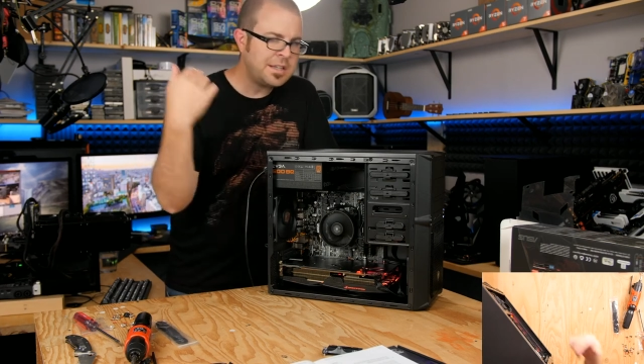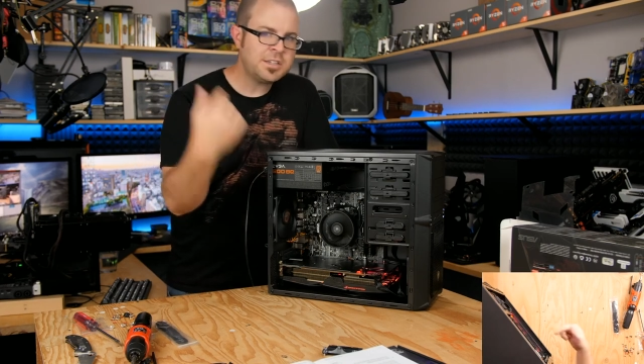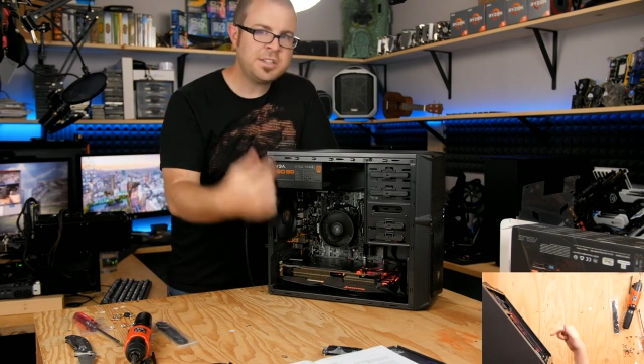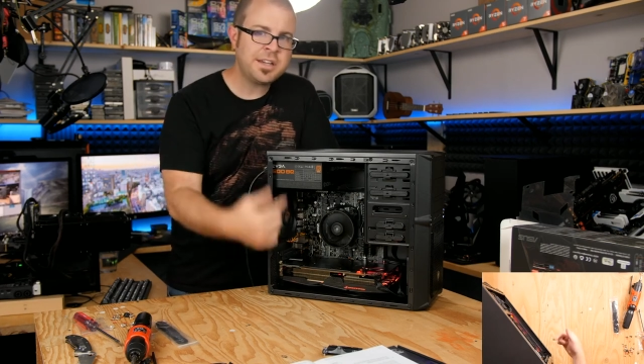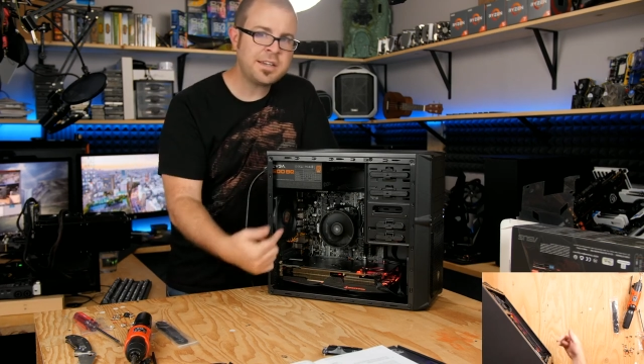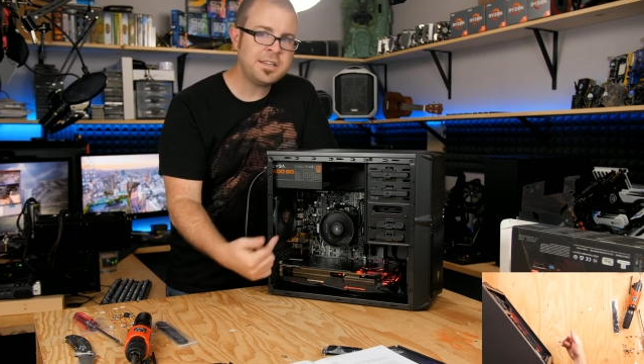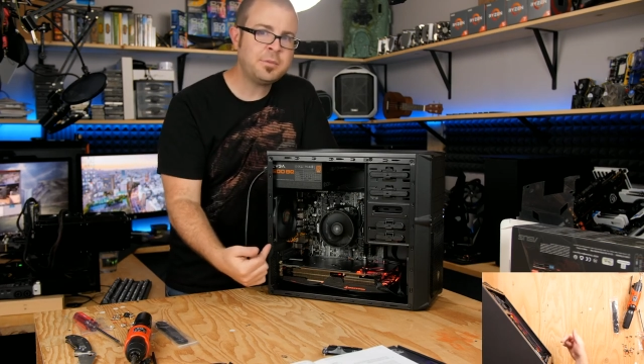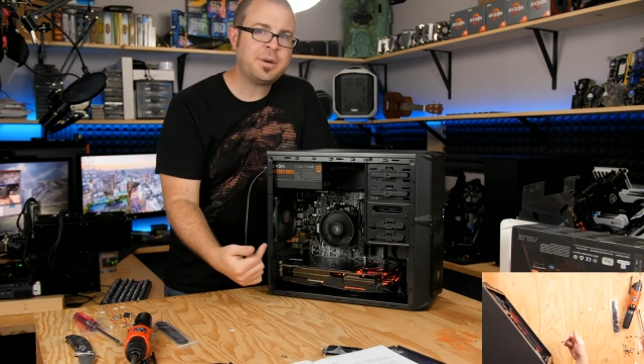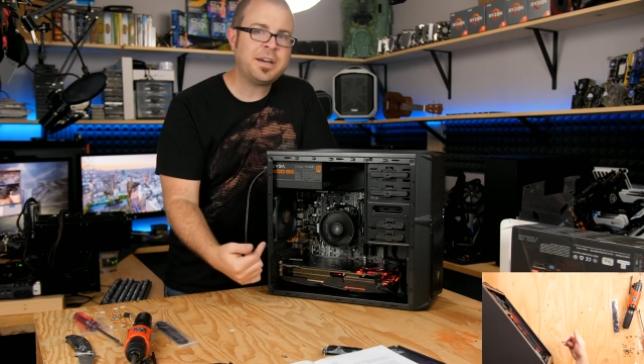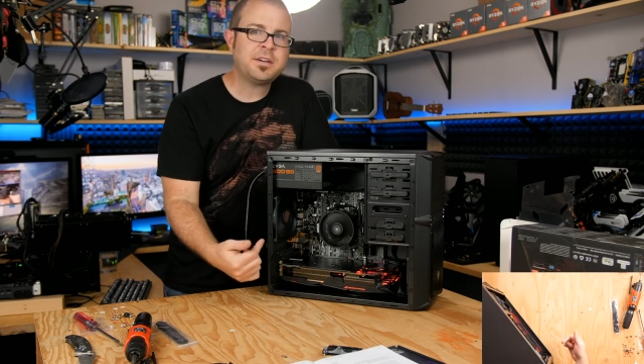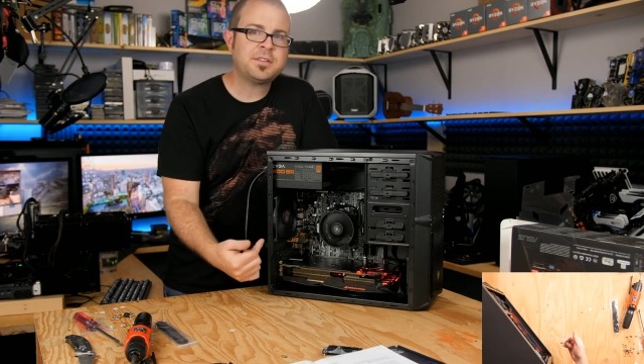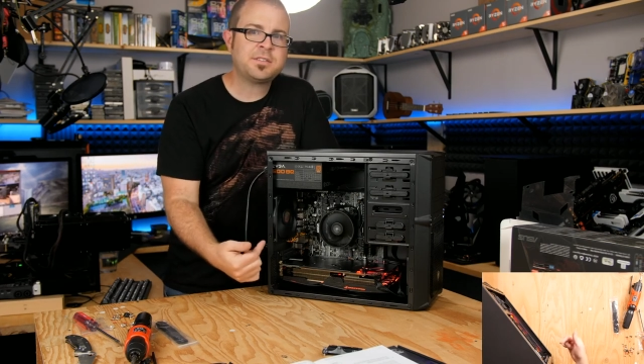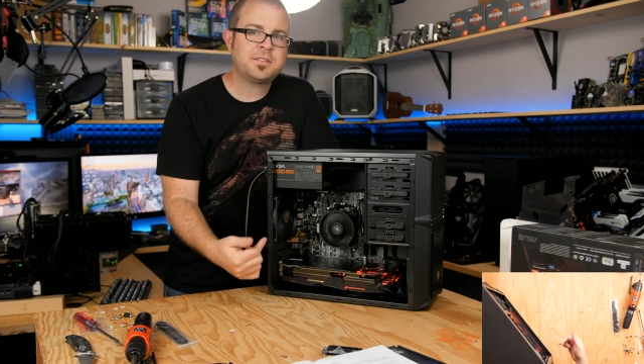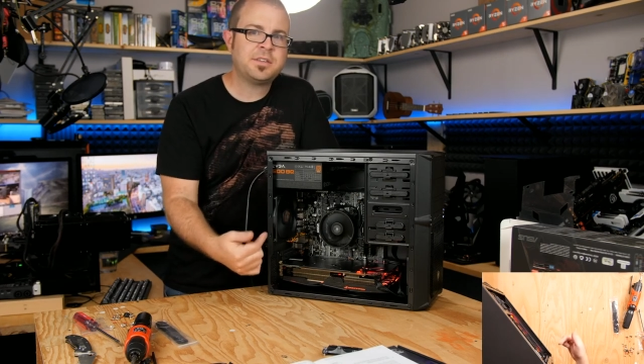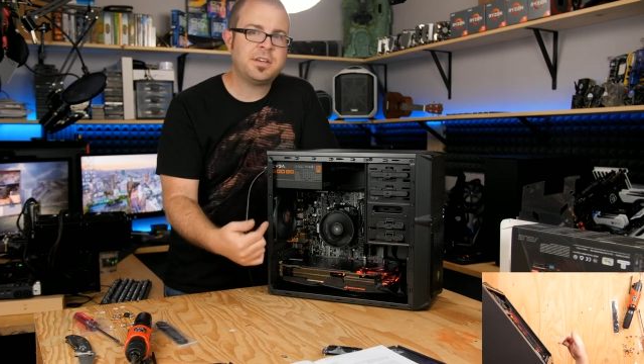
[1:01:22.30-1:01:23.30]
checking the
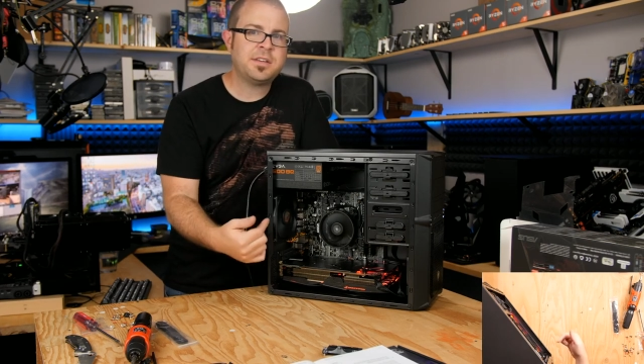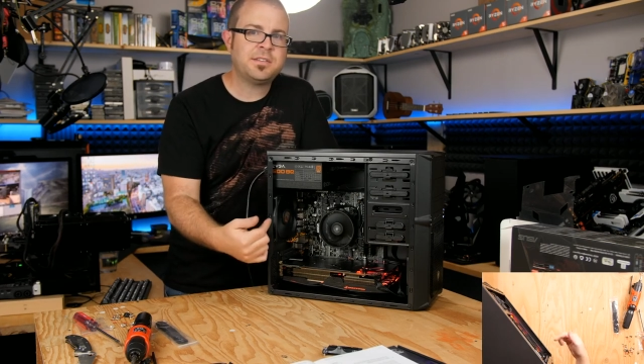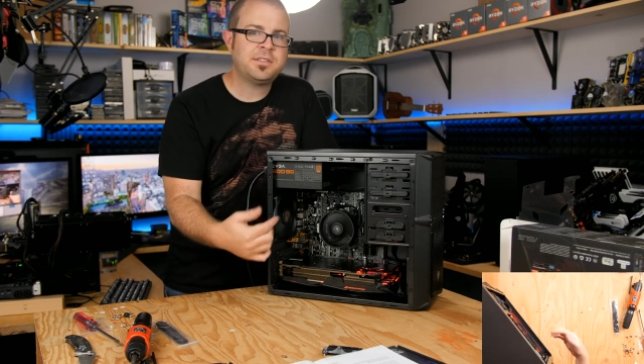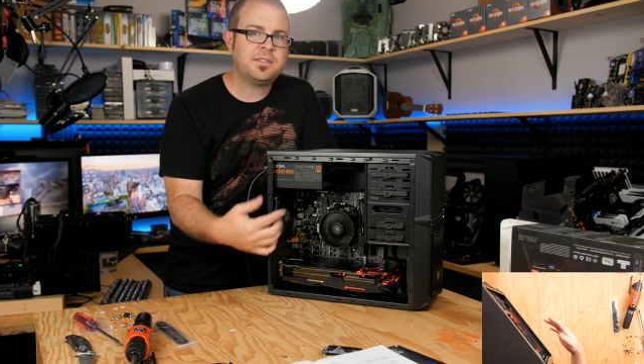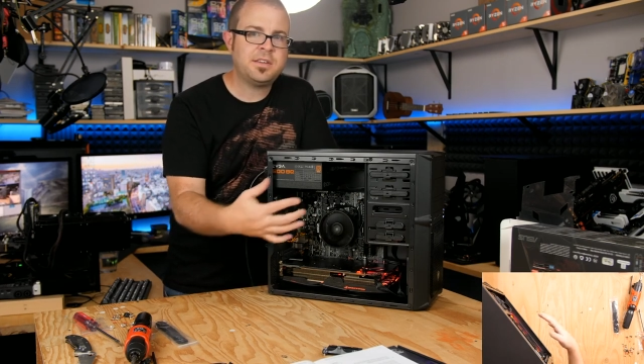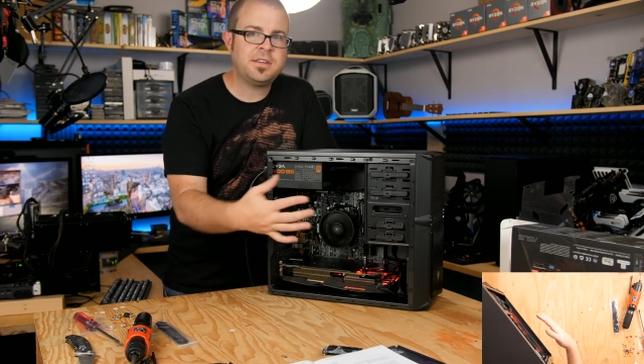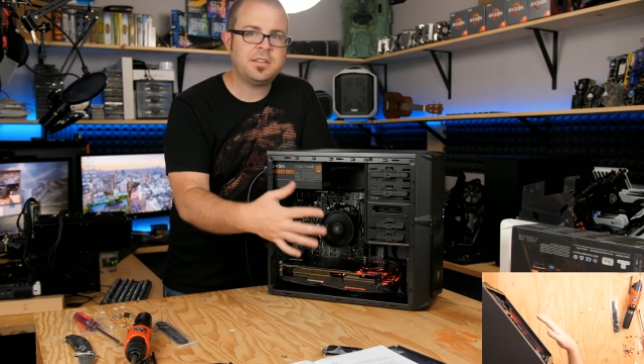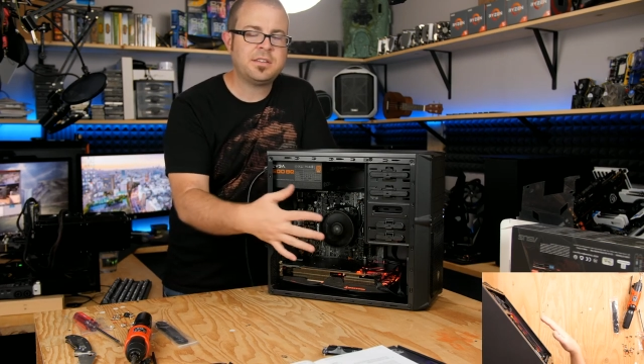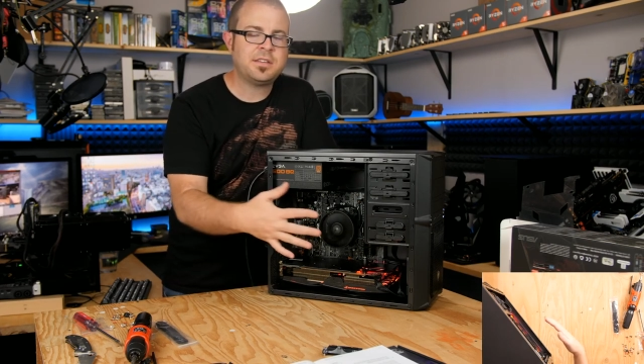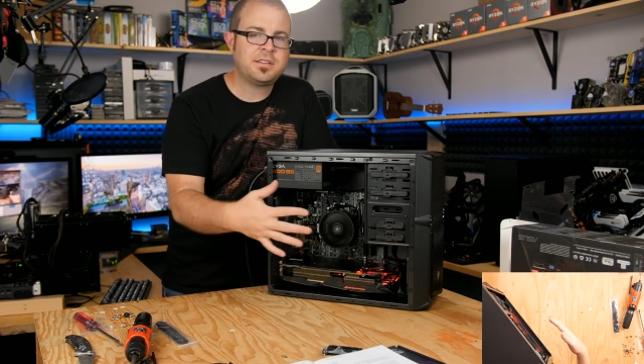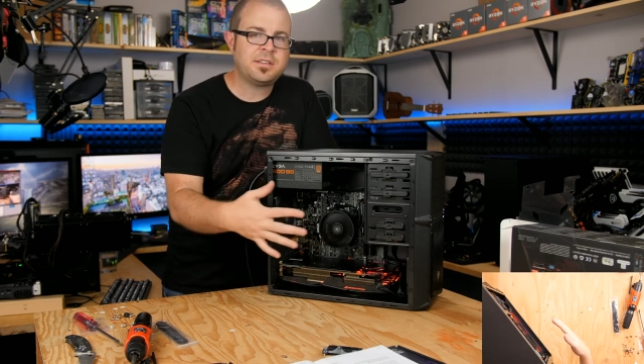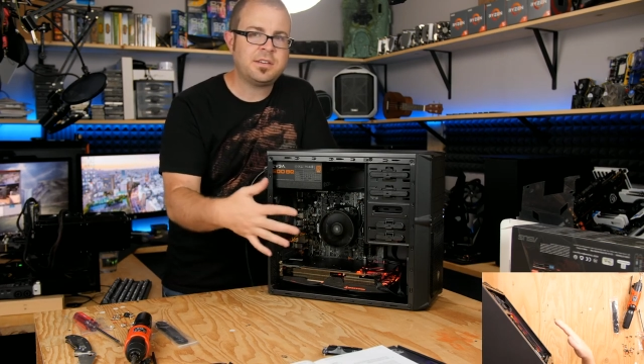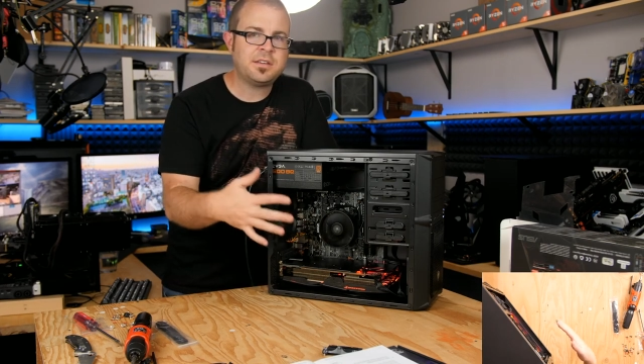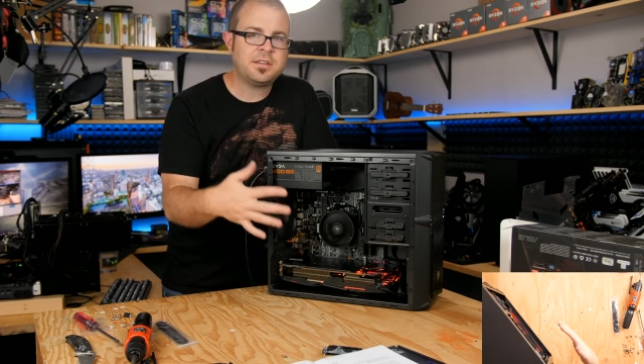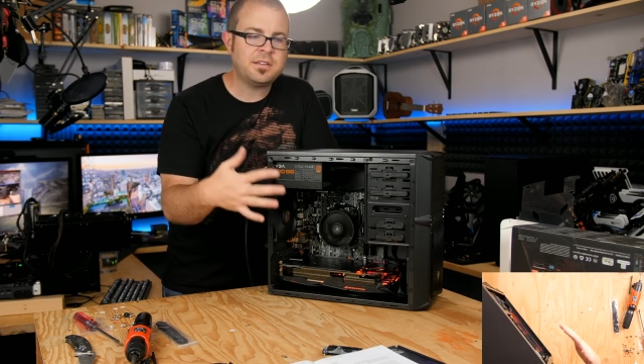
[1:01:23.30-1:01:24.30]
BIOS and seeing that
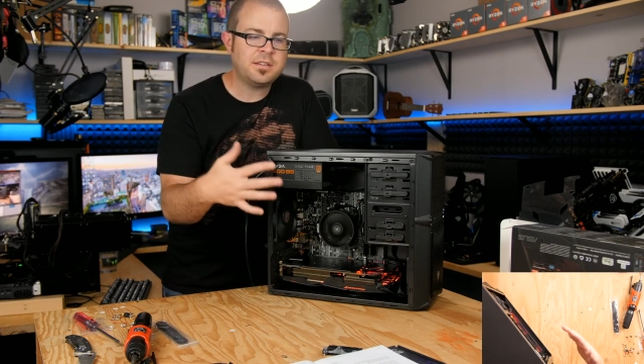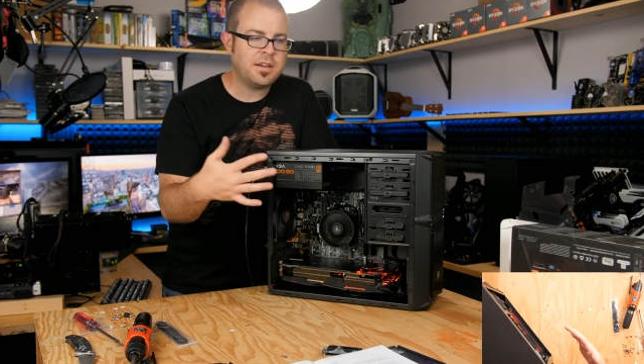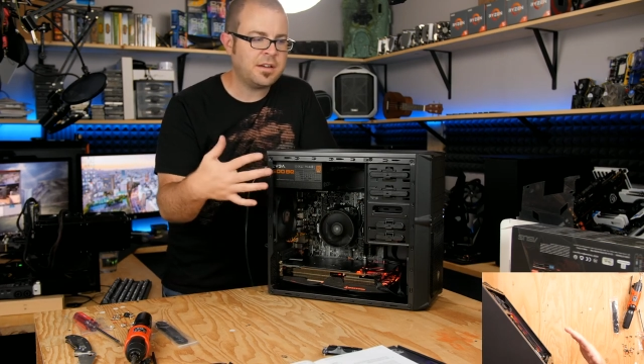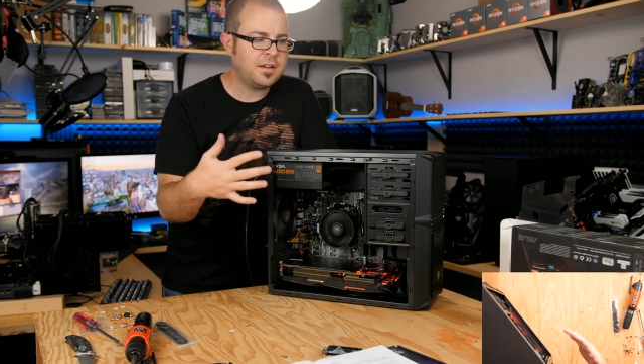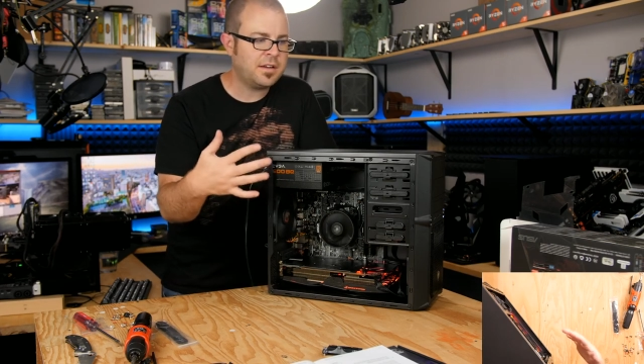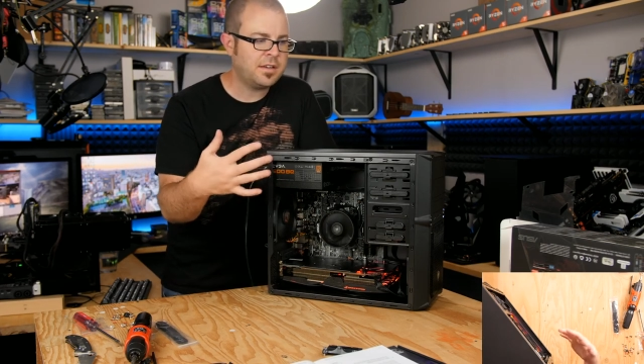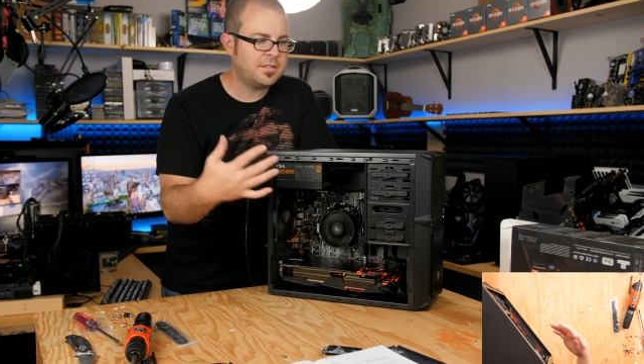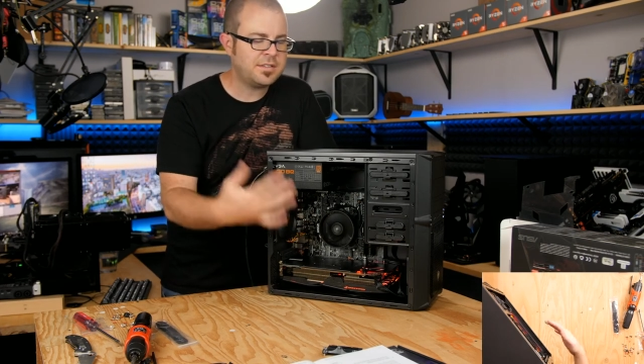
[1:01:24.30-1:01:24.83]
the